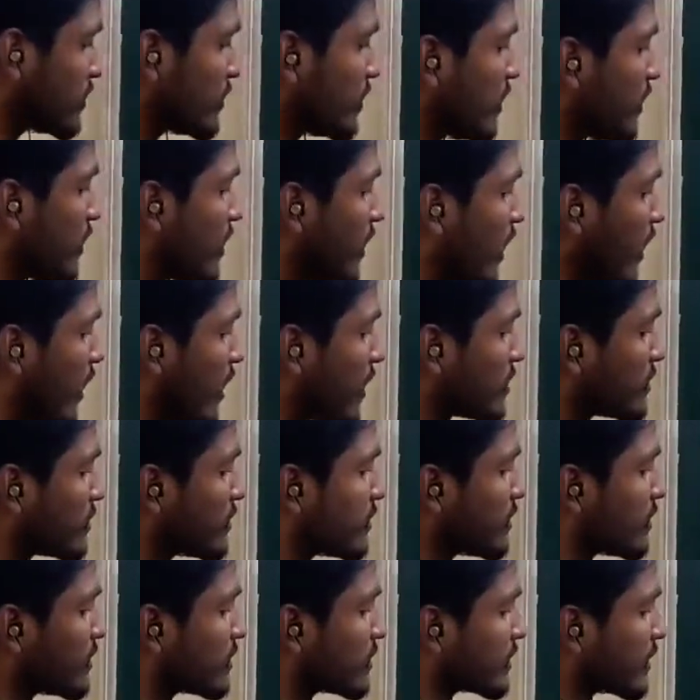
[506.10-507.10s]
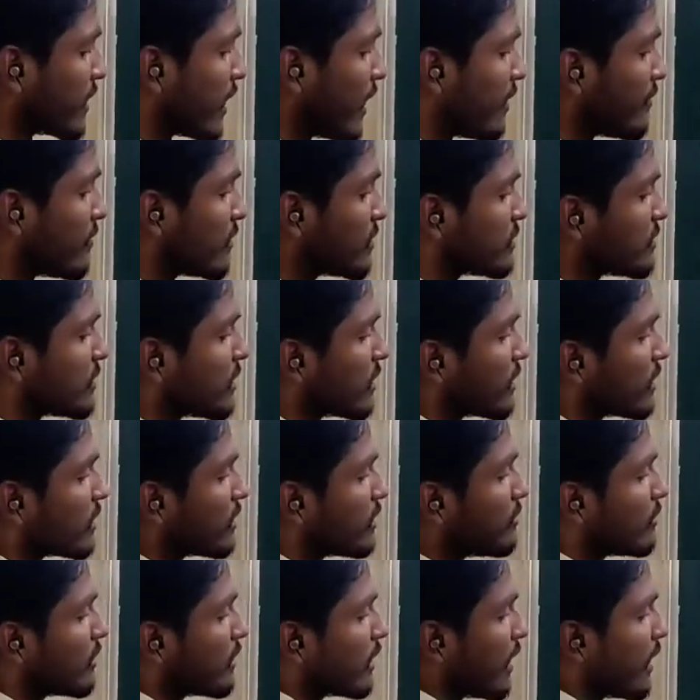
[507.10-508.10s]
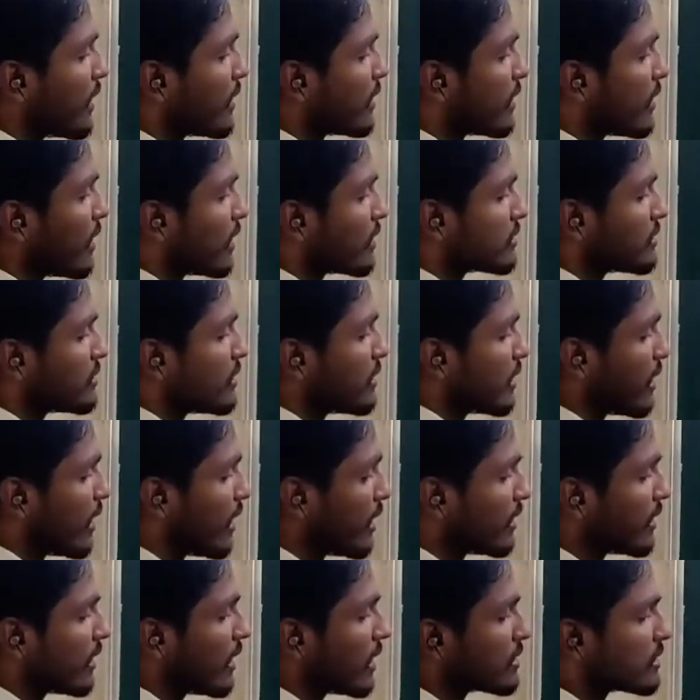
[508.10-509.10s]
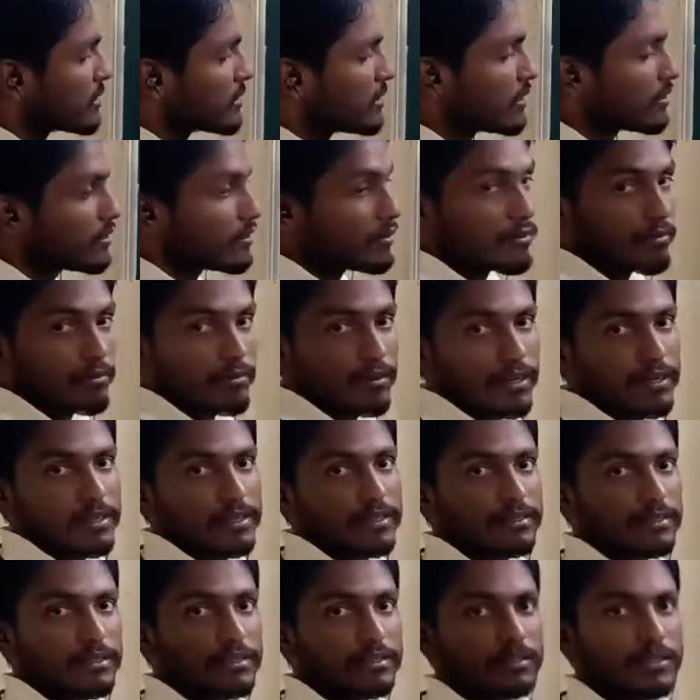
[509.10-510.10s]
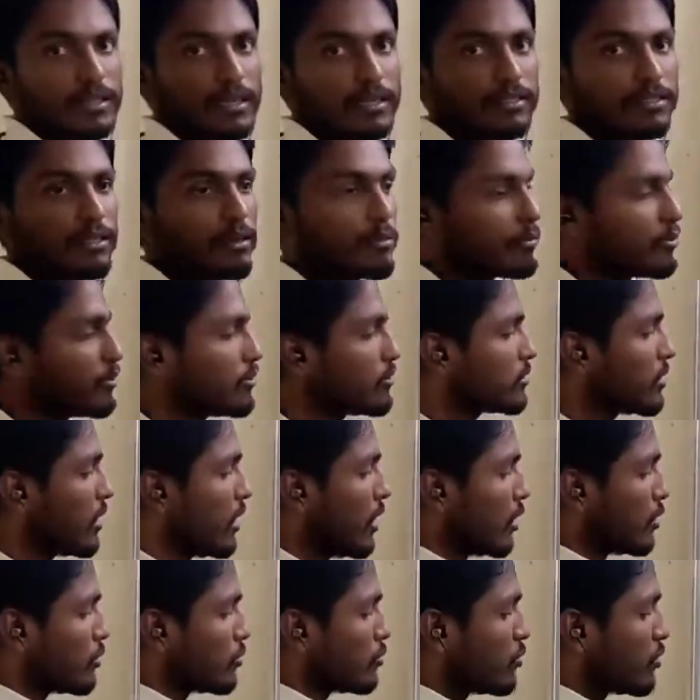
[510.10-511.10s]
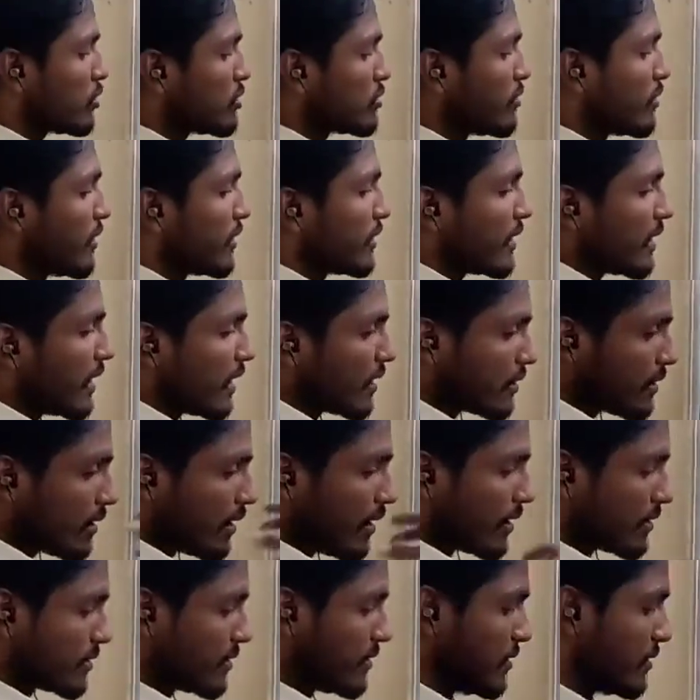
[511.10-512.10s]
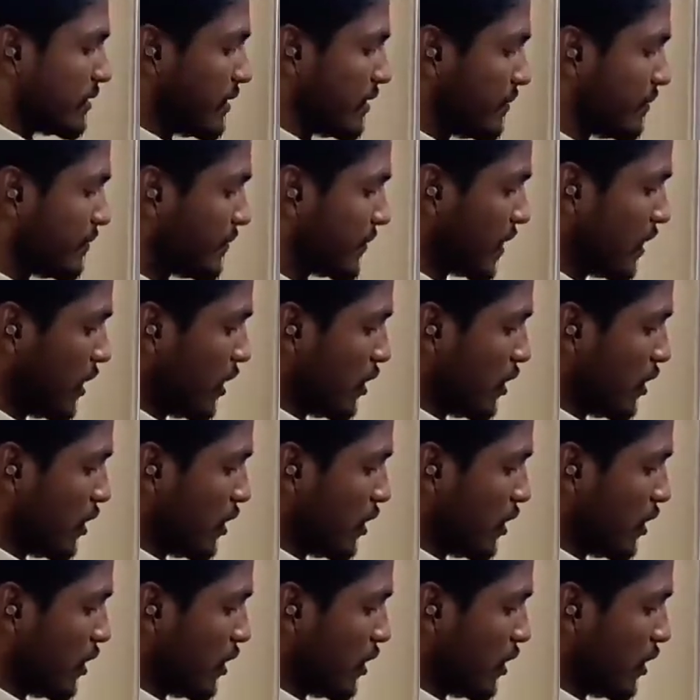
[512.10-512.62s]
See, oxygen scavenger, nothing but antioxidant. We have discussed the examples. Those will take the oxygen.